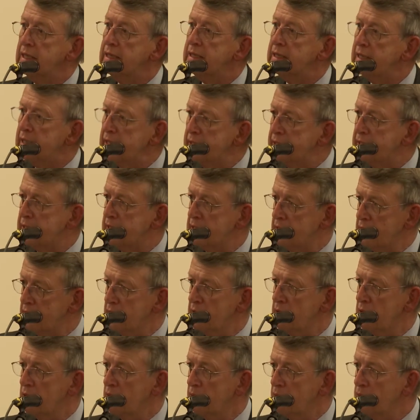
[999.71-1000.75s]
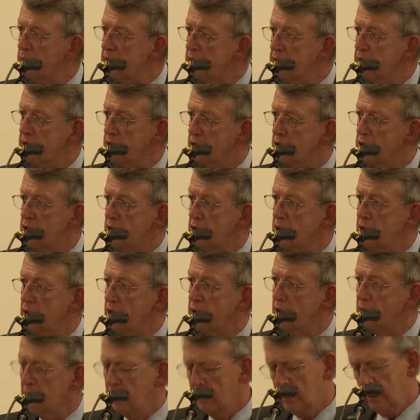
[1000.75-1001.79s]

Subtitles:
teaching ministry.